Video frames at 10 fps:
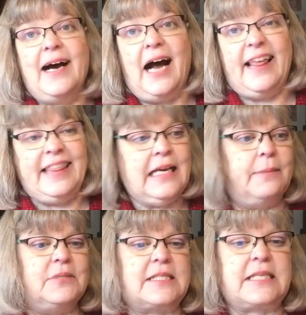I think
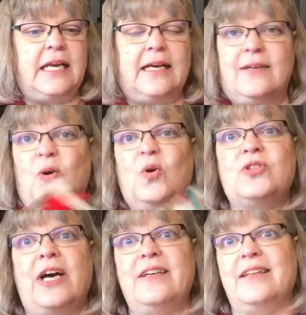I'm just gonna hold
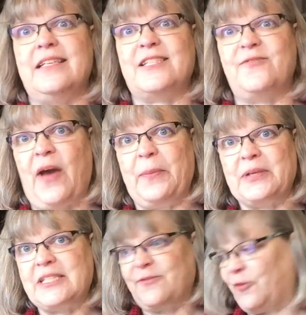on to these
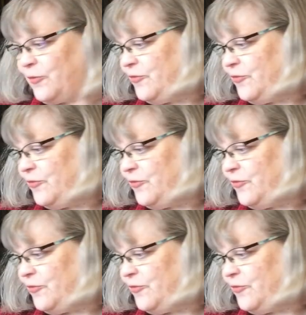fabrics for